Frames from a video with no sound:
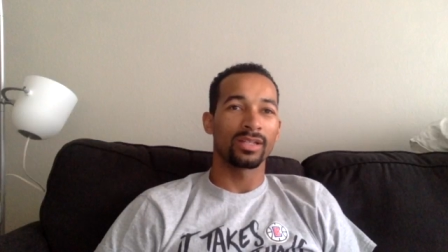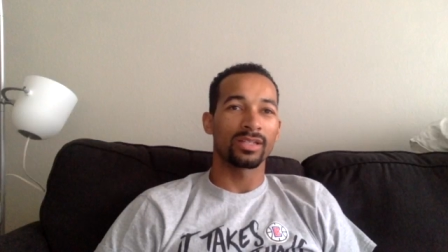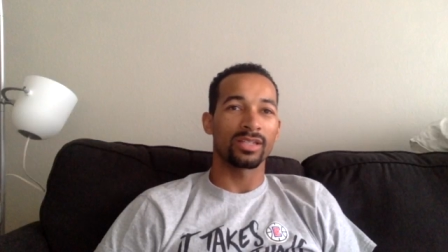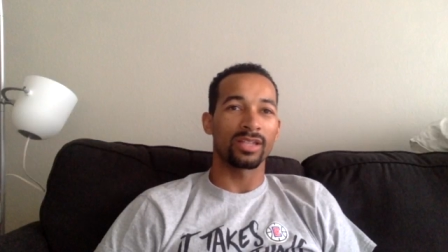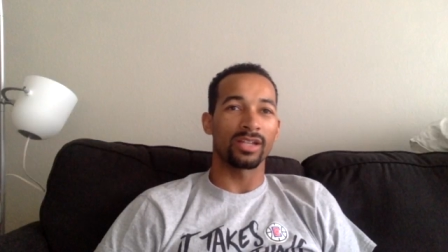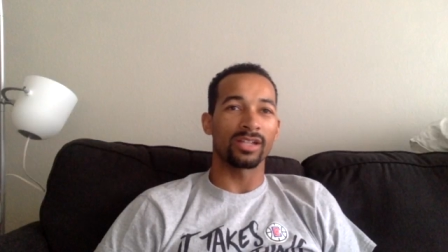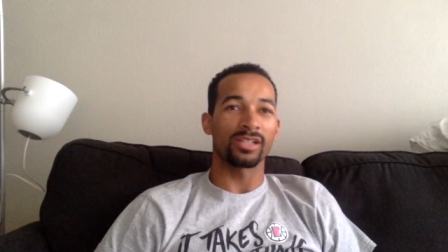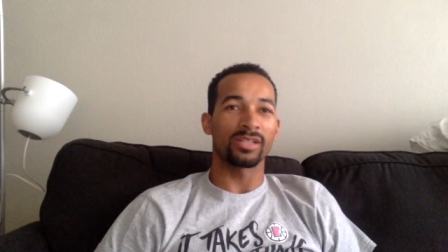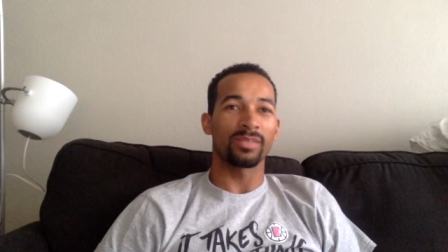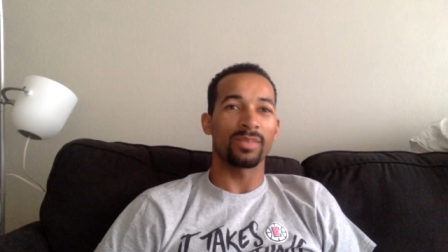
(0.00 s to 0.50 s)

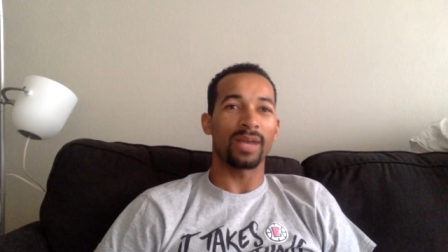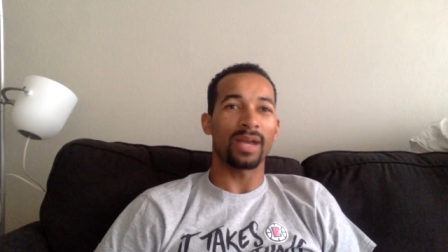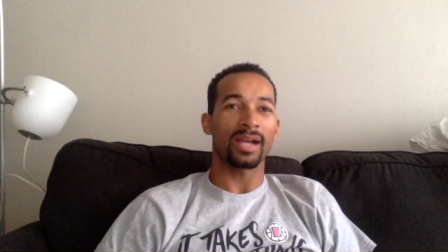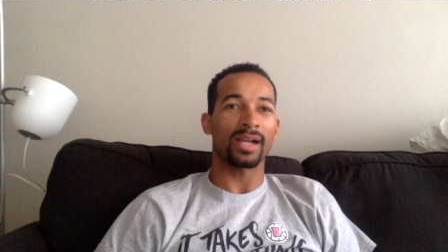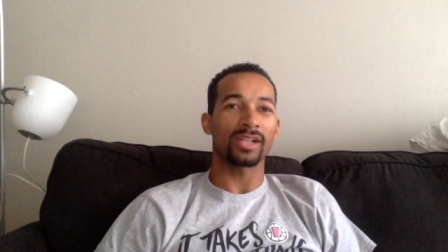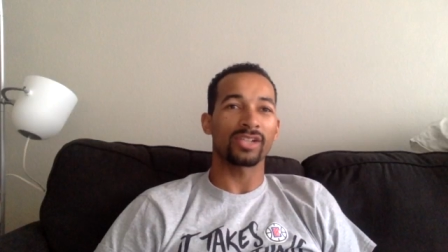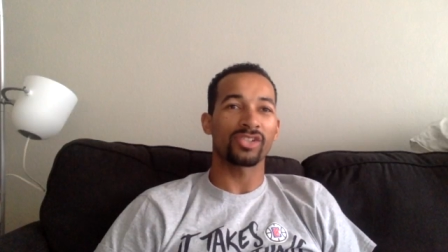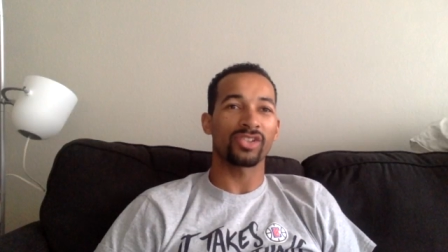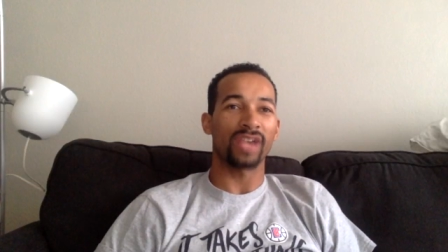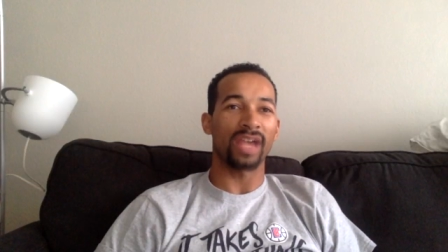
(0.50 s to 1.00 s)
Serge
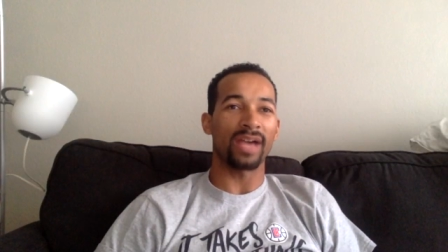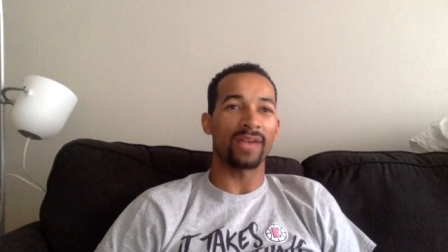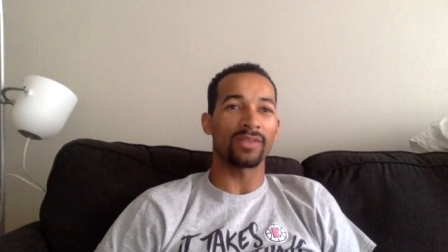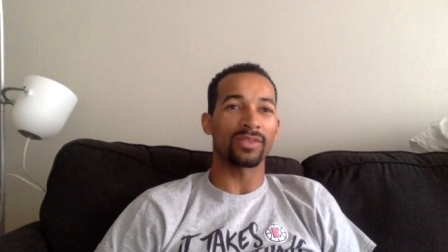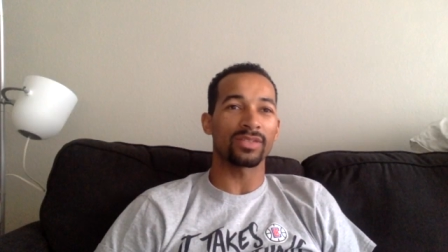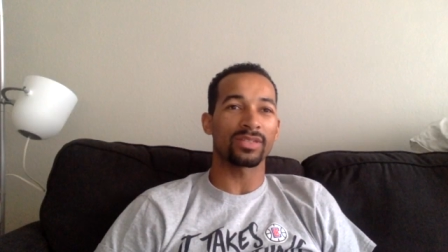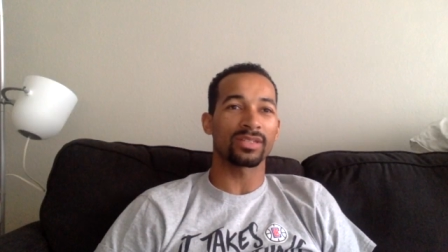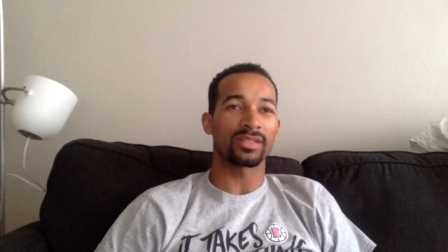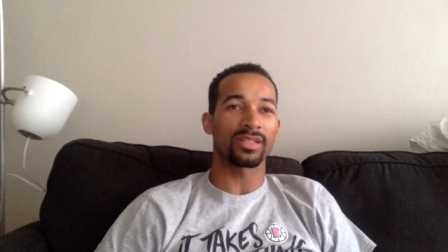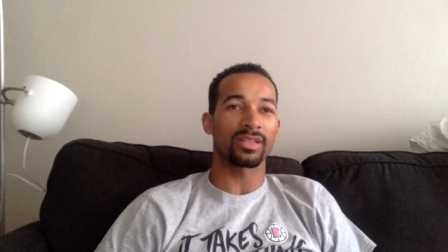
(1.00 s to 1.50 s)
Ibaka
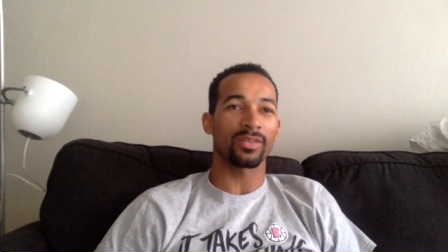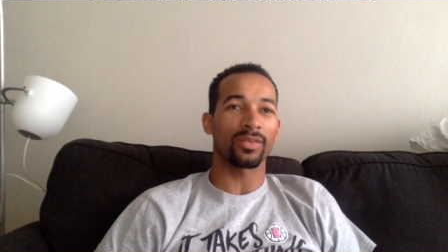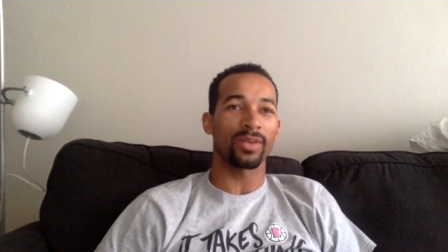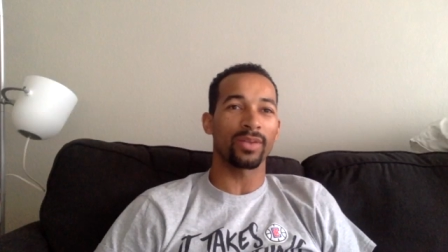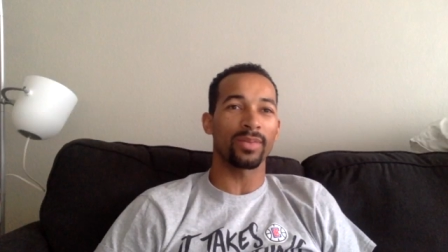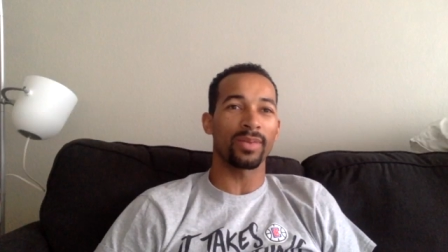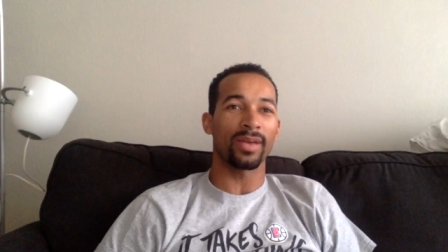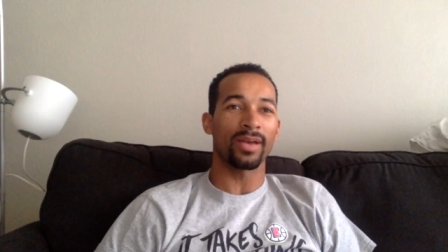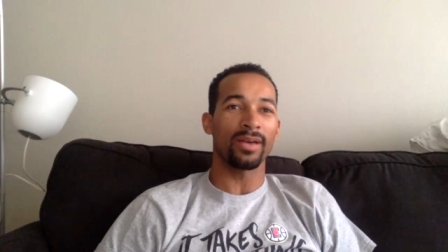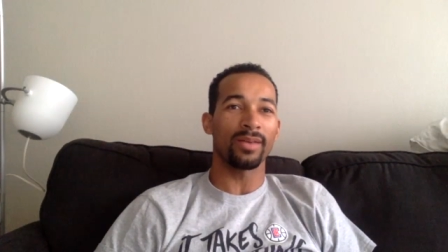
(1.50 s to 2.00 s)
travels to do the
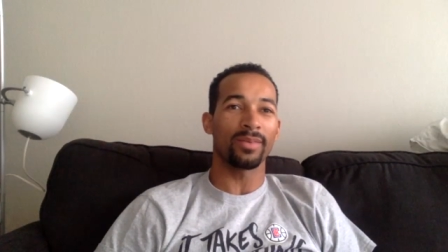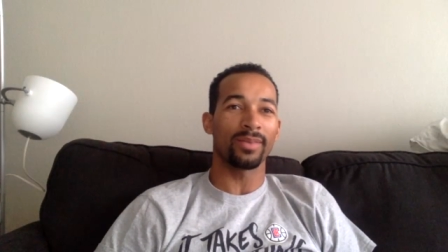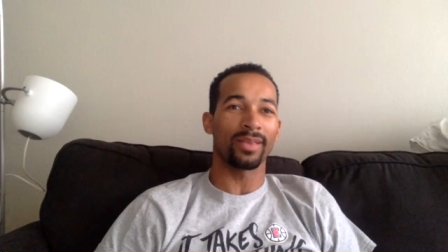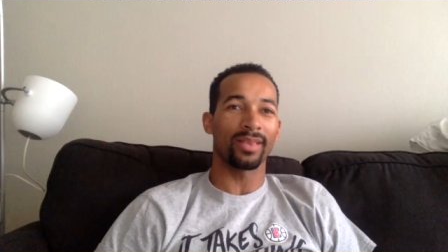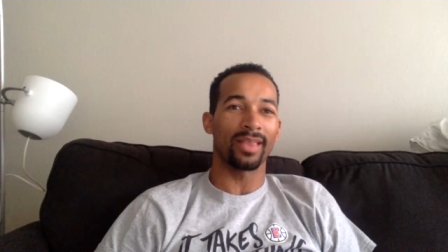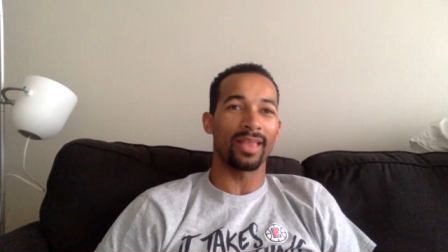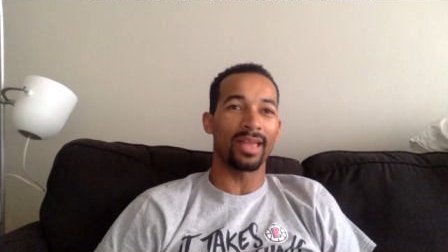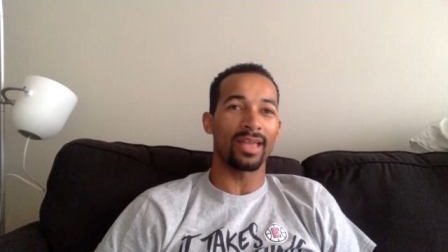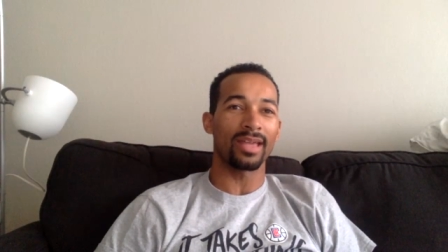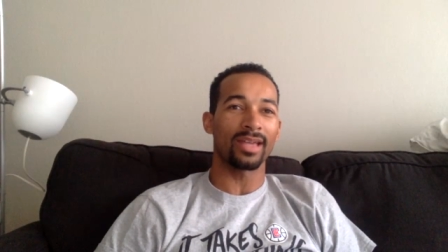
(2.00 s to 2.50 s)
rebound,
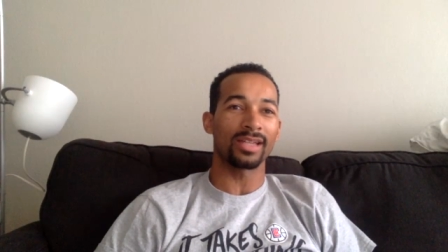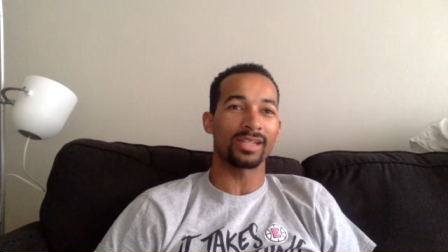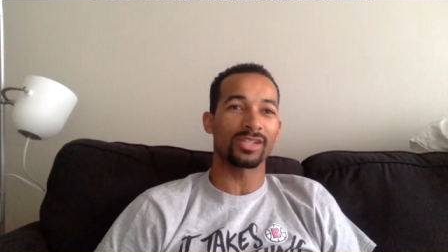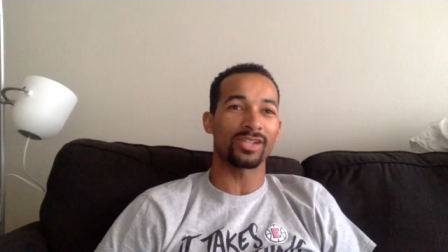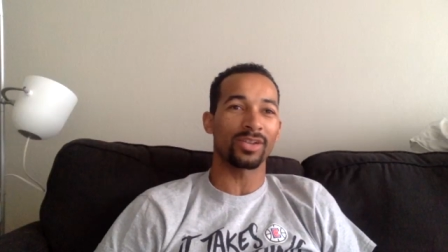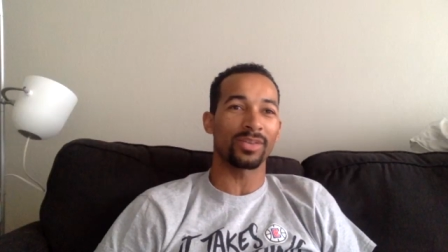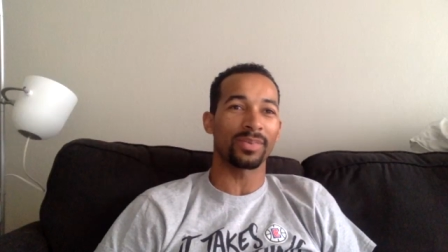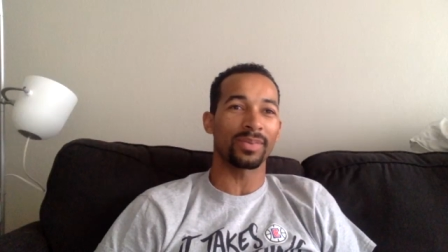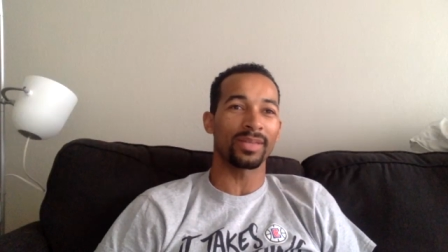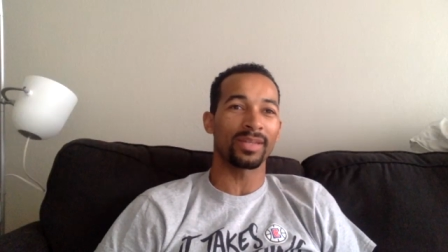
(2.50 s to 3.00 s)
but they
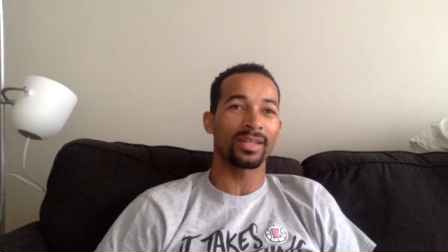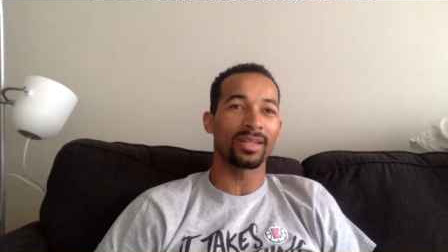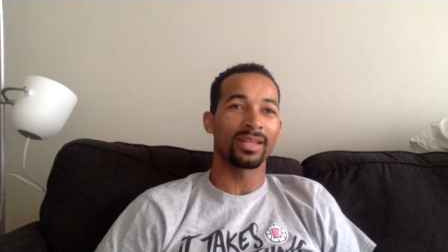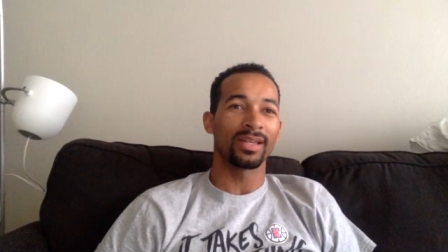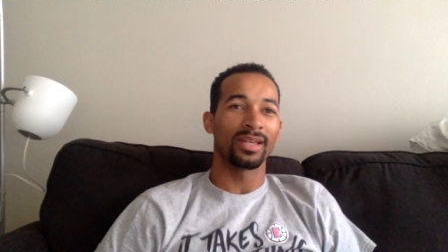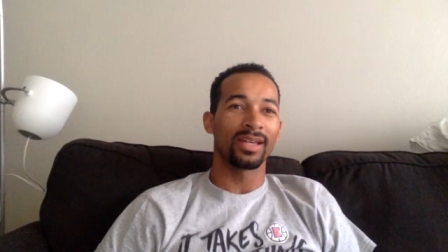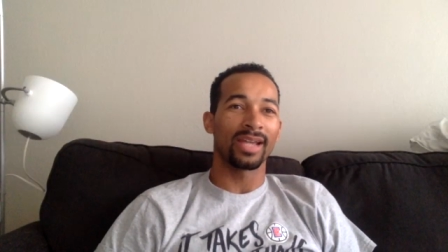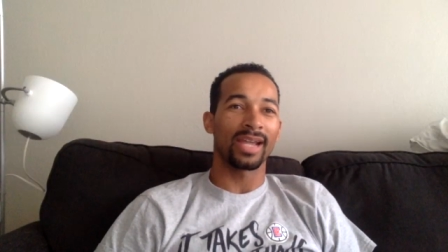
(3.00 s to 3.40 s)
ain't tripping.